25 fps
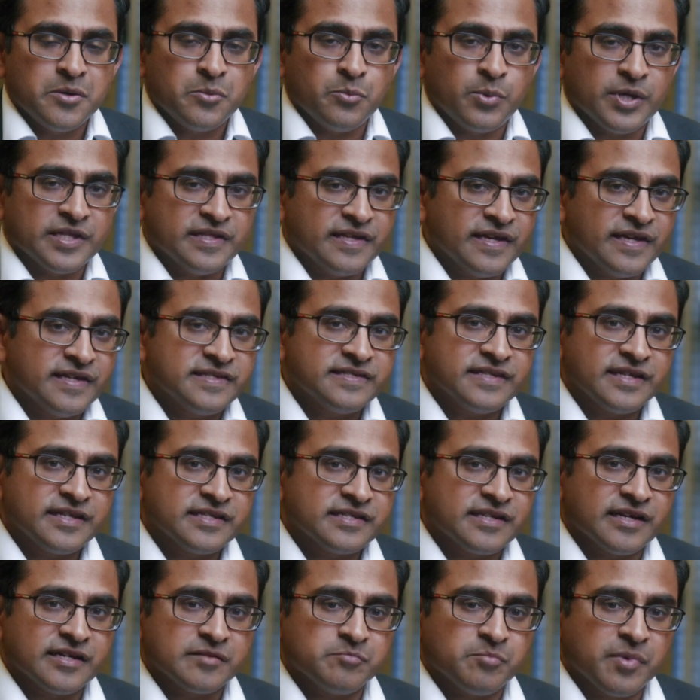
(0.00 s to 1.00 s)
where they say
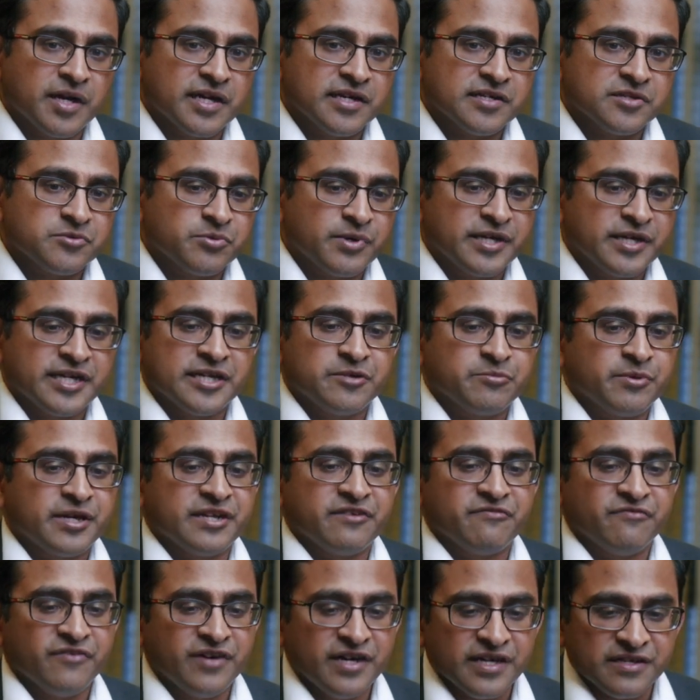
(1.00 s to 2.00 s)
that by
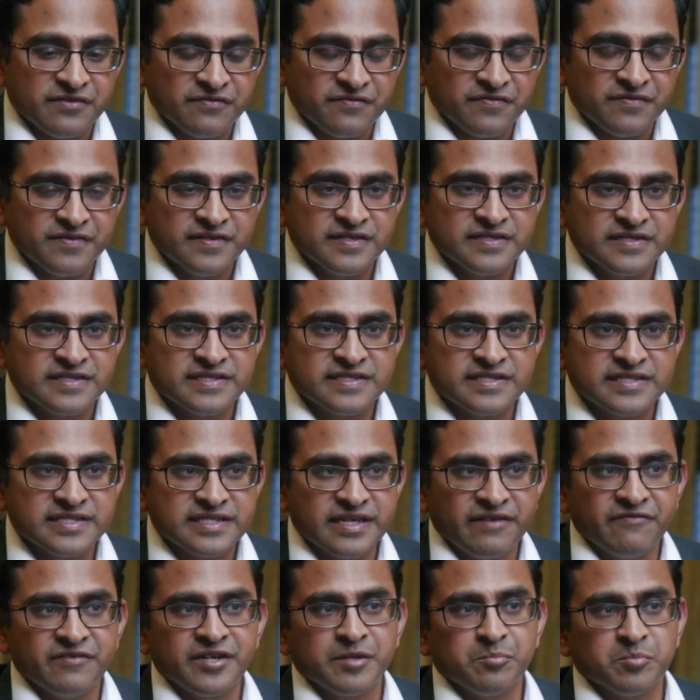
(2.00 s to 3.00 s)
2025,
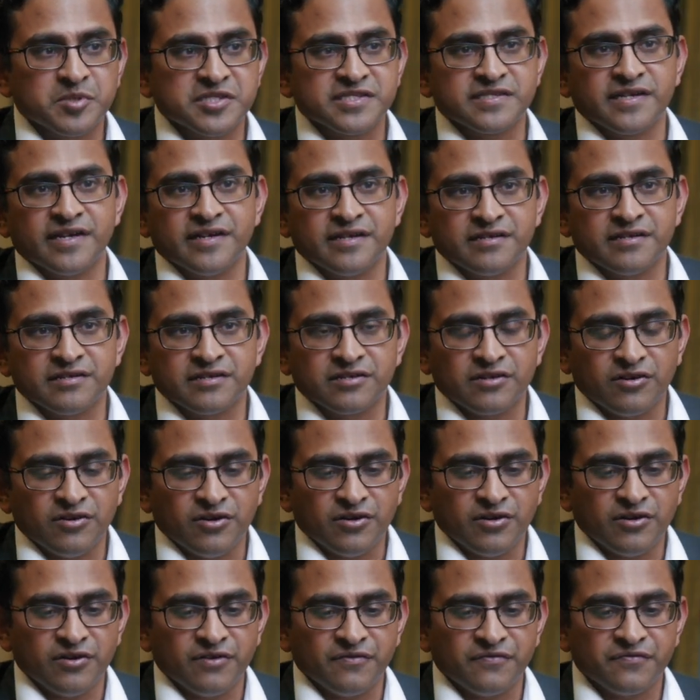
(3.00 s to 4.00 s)
70%
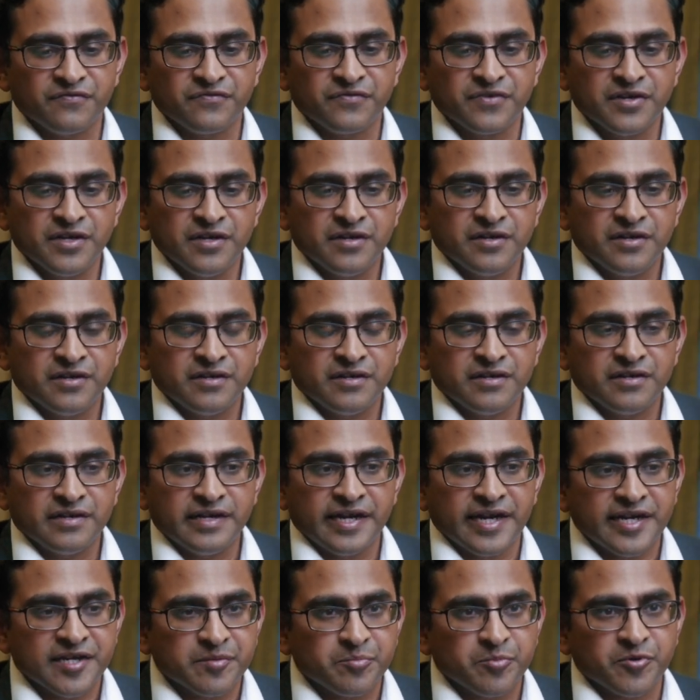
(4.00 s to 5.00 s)
of
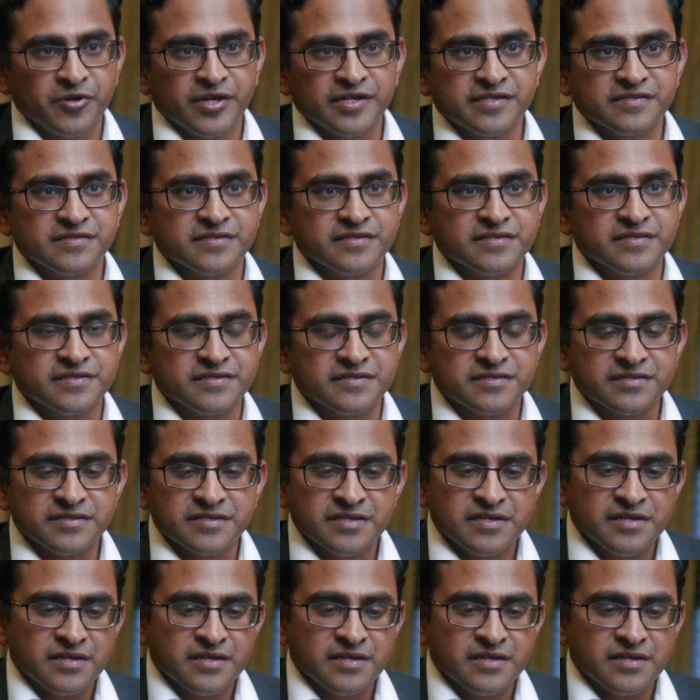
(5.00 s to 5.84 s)
enterprises